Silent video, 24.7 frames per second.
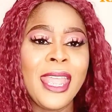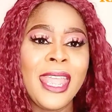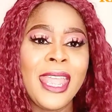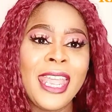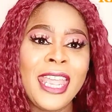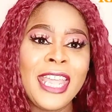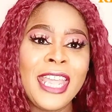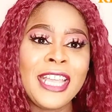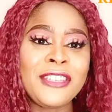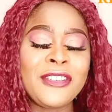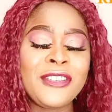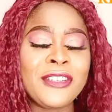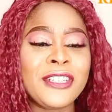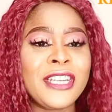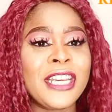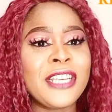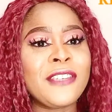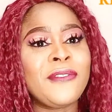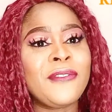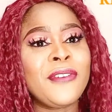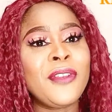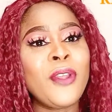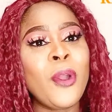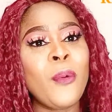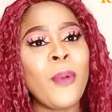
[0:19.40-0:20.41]
In today's
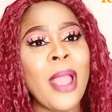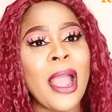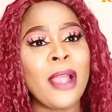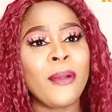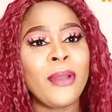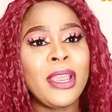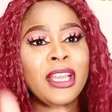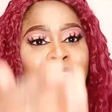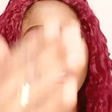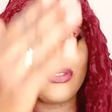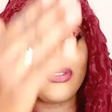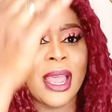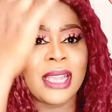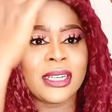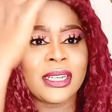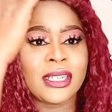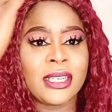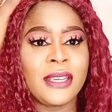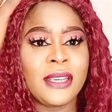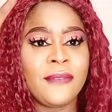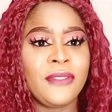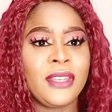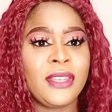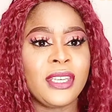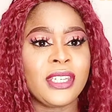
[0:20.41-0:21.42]
video, we are going to
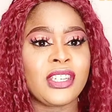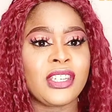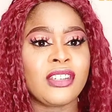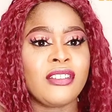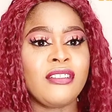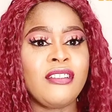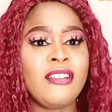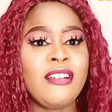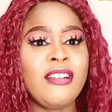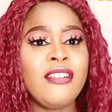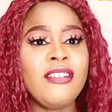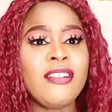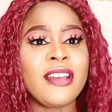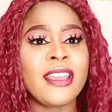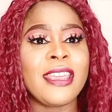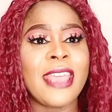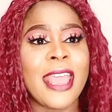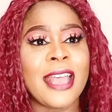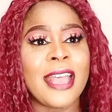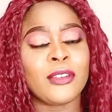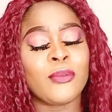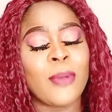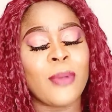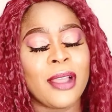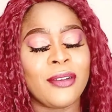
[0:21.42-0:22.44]
achieve this look.
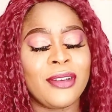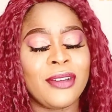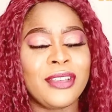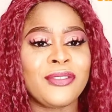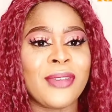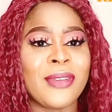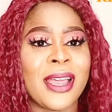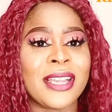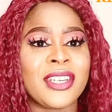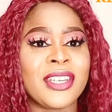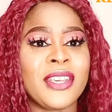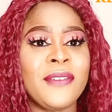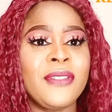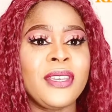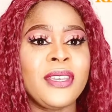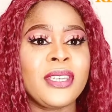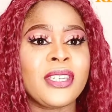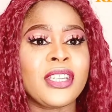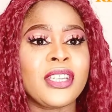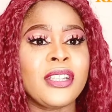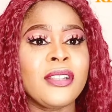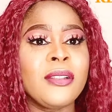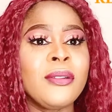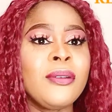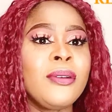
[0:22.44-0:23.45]
Yes, we are going to achieve this
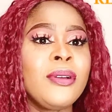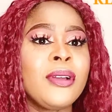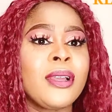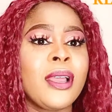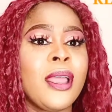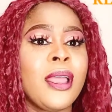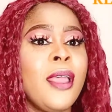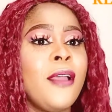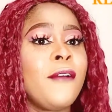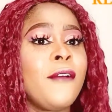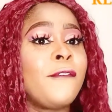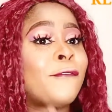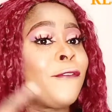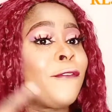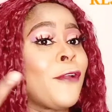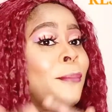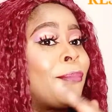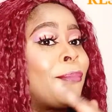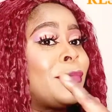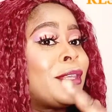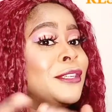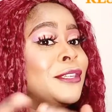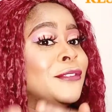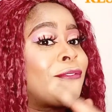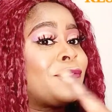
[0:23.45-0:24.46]
look from
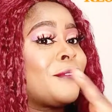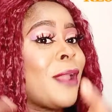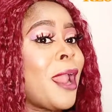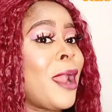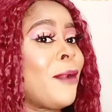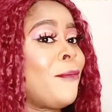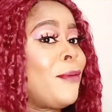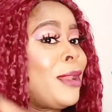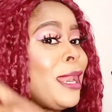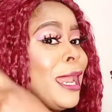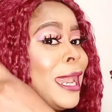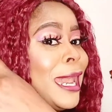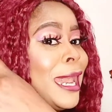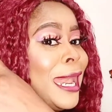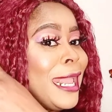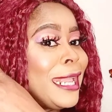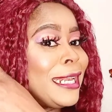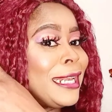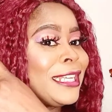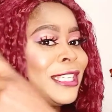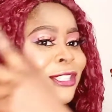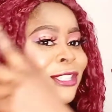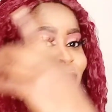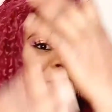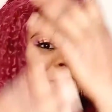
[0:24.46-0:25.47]
this very
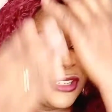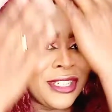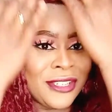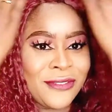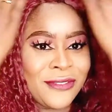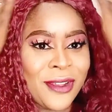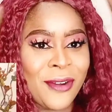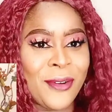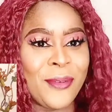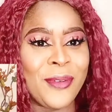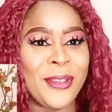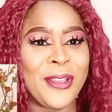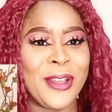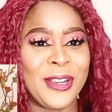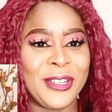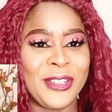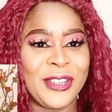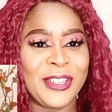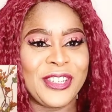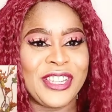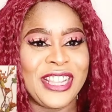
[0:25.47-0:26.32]
lady to this very gorgeous